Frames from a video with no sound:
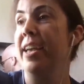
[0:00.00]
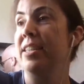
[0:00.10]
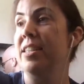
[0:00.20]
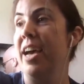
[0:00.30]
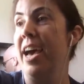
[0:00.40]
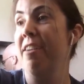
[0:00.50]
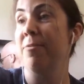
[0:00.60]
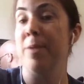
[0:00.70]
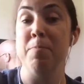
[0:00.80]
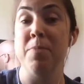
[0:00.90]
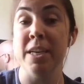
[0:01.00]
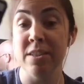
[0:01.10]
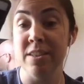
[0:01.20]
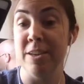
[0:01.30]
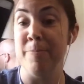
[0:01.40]
I have my
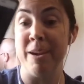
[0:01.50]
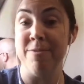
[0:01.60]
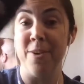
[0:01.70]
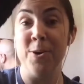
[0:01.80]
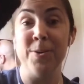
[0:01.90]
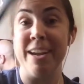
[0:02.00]
picture or my phone